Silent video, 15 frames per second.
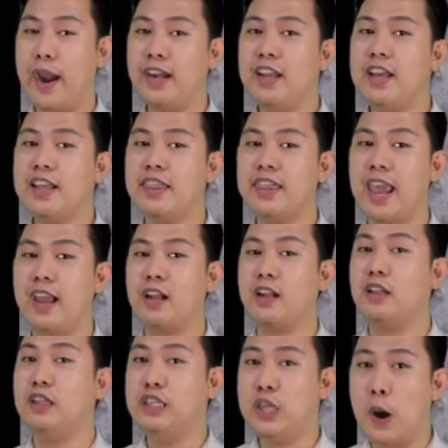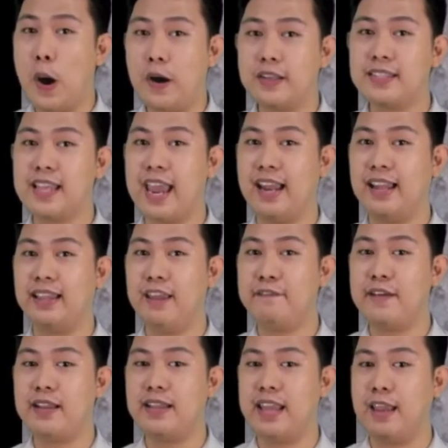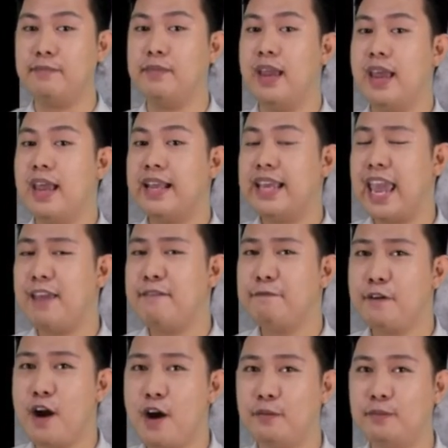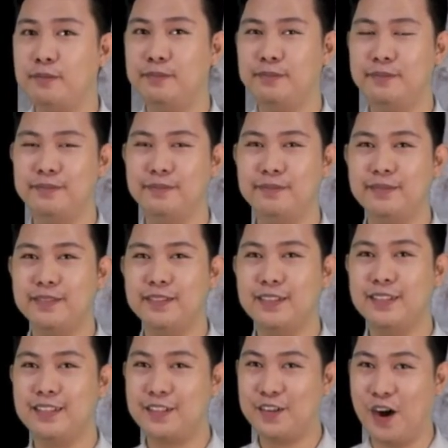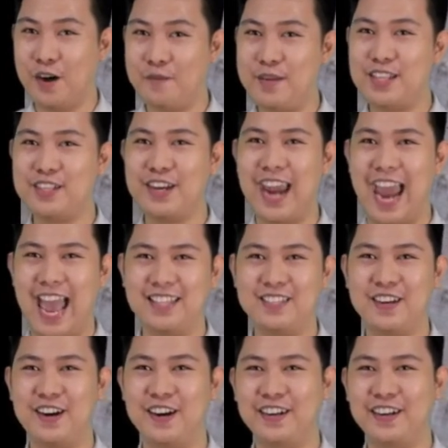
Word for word: do you think dog's scientific name came from? Comment your answer.